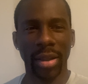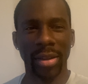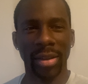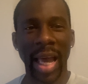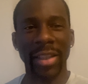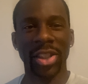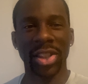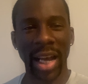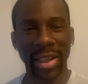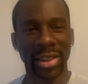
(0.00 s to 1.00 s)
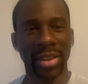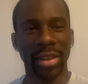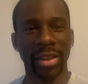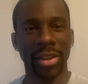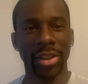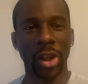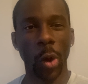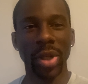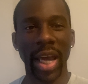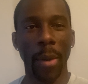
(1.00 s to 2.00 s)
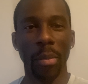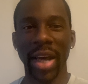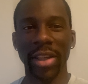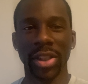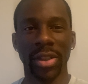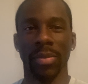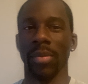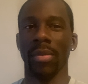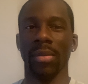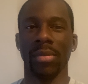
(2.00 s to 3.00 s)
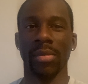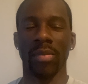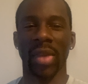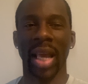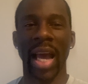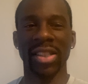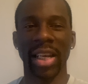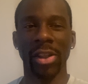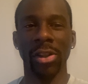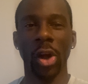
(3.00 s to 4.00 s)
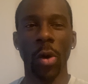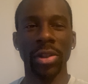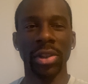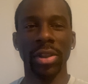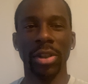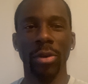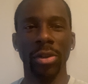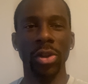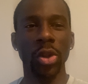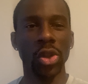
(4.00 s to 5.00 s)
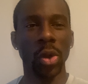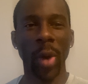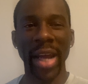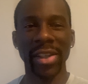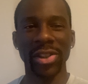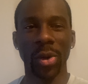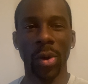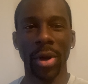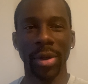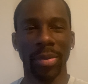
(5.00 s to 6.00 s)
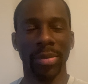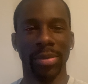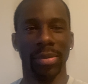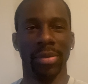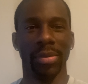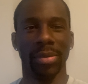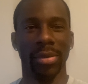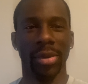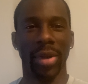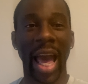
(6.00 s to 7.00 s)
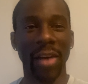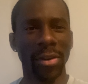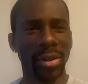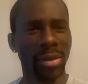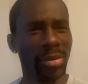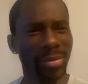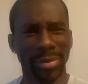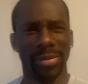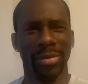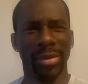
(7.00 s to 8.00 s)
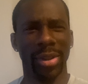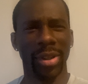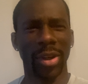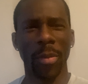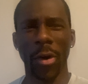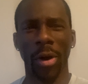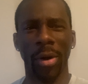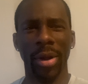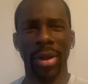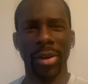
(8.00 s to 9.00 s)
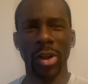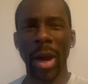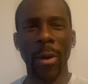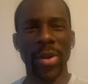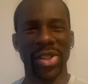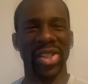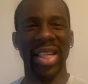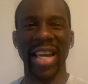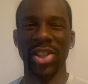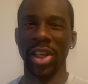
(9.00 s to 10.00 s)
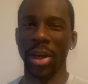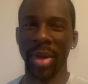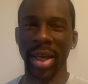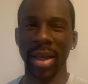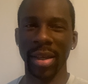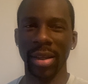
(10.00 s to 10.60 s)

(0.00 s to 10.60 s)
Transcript: that sucks so damn much, has like the lowest user rating score ever? Come on. Nobody wants to see that shit, man.